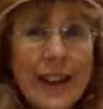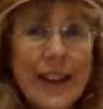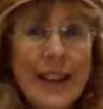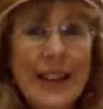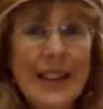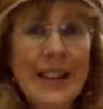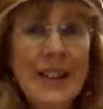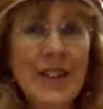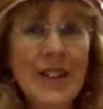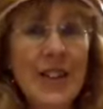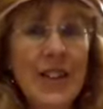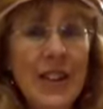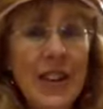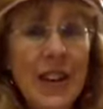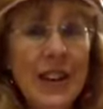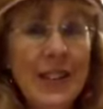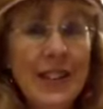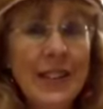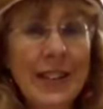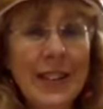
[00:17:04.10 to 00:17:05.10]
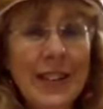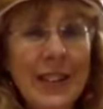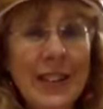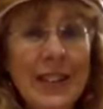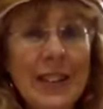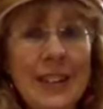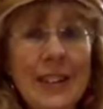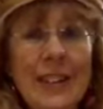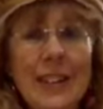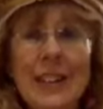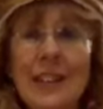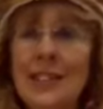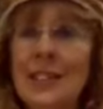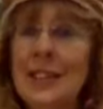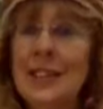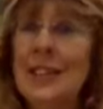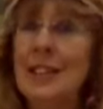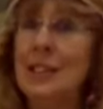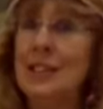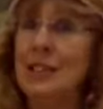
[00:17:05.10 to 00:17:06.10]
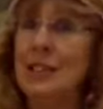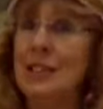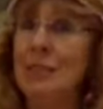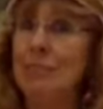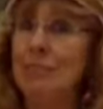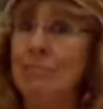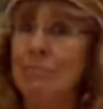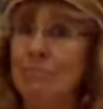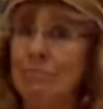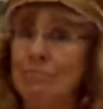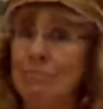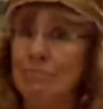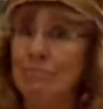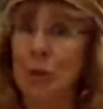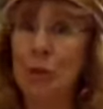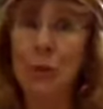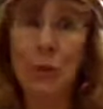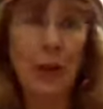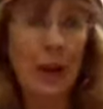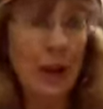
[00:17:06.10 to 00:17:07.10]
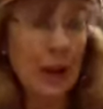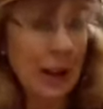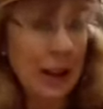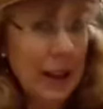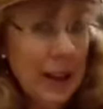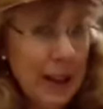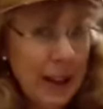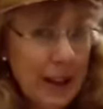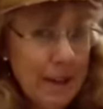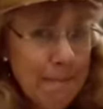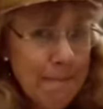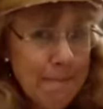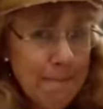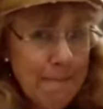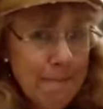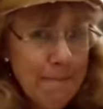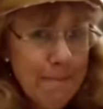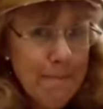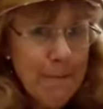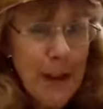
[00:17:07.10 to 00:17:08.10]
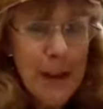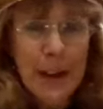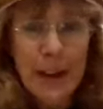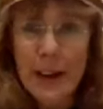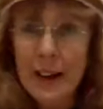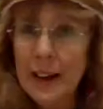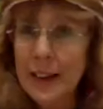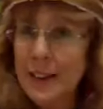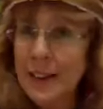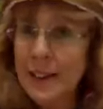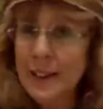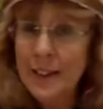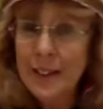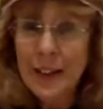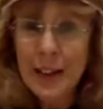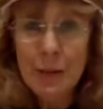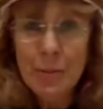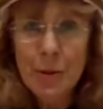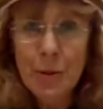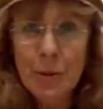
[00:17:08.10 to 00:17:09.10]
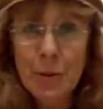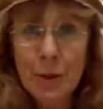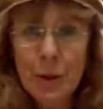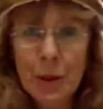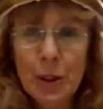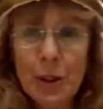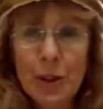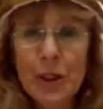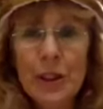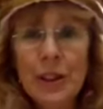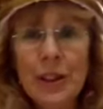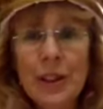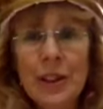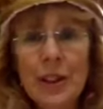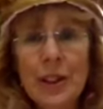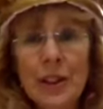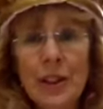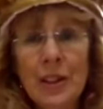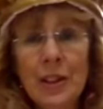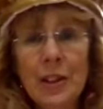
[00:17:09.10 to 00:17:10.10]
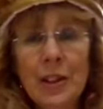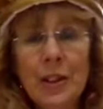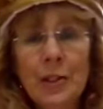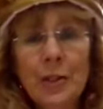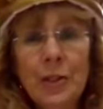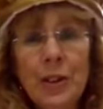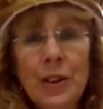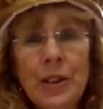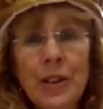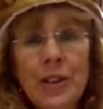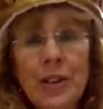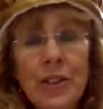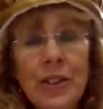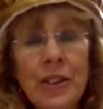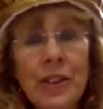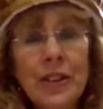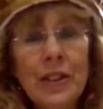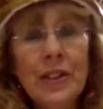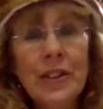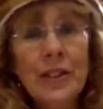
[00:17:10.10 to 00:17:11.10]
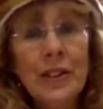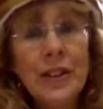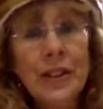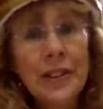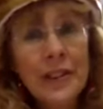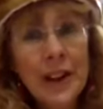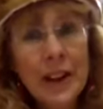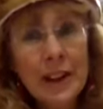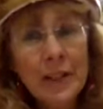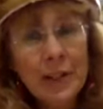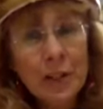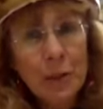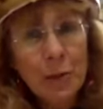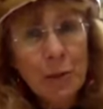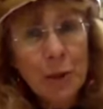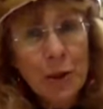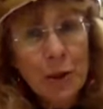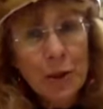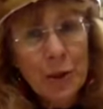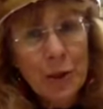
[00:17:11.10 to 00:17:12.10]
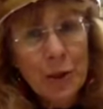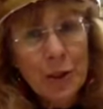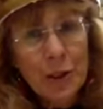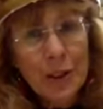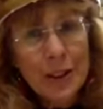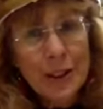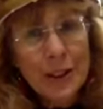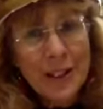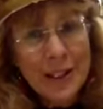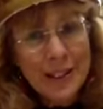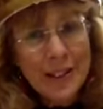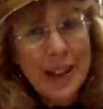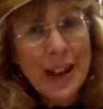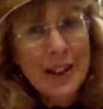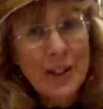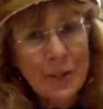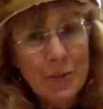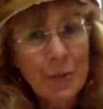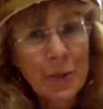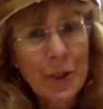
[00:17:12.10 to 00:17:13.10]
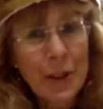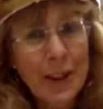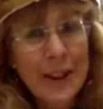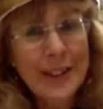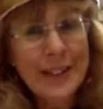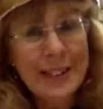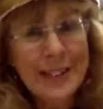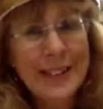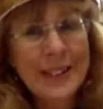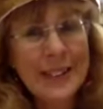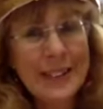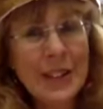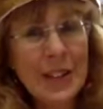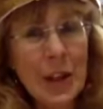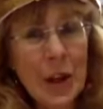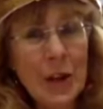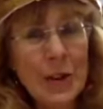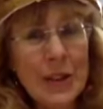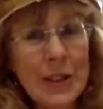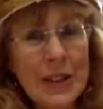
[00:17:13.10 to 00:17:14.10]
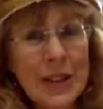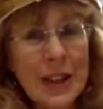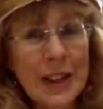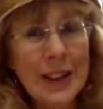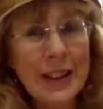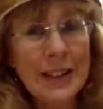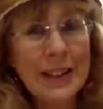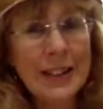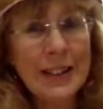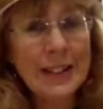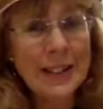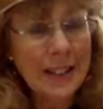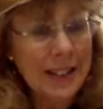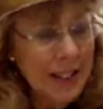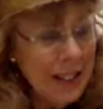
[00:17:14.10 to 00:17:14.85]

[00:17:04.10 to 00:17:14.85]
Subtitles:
And Jesse said, okay. And Samuel anointed David with oil, because that's what they did in those days.